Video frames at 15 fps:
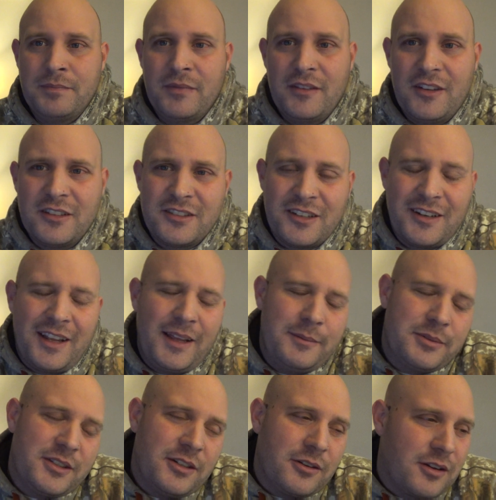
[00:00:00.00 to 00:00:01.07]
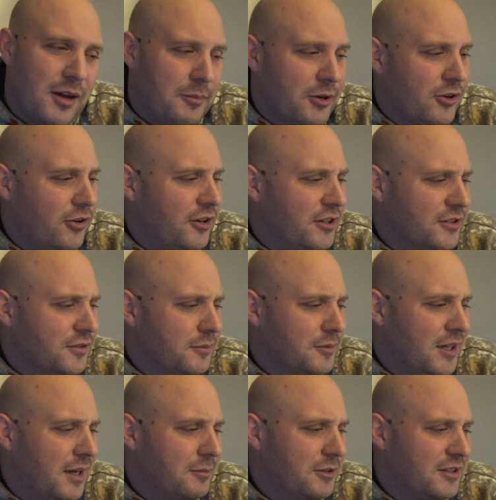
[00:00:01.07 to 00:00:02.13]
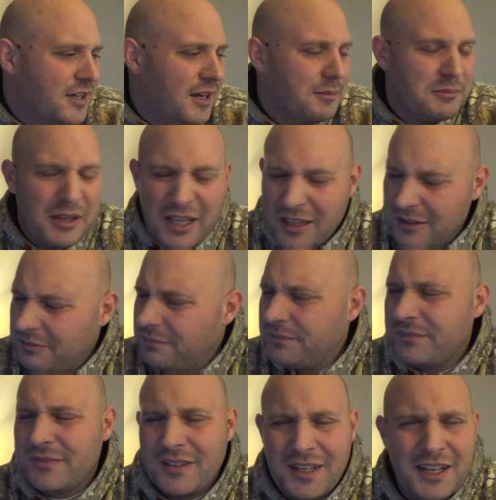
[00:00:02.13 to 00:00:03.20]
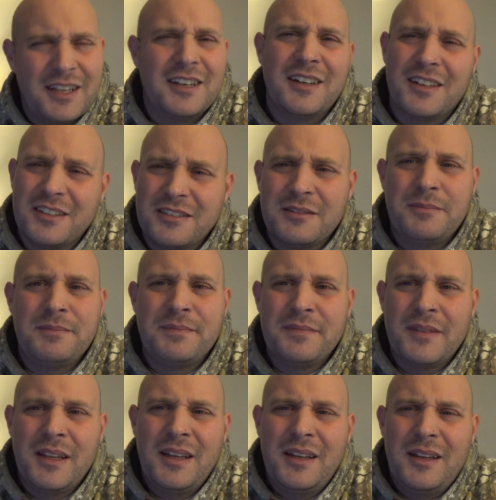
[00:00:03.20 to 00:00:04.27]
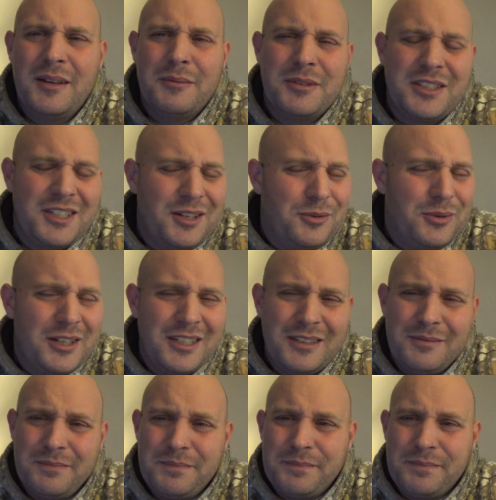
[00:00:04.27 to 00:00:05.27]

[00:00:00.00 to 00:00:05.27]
Does their name still come across from time to time? Yeah, it does. But you know what?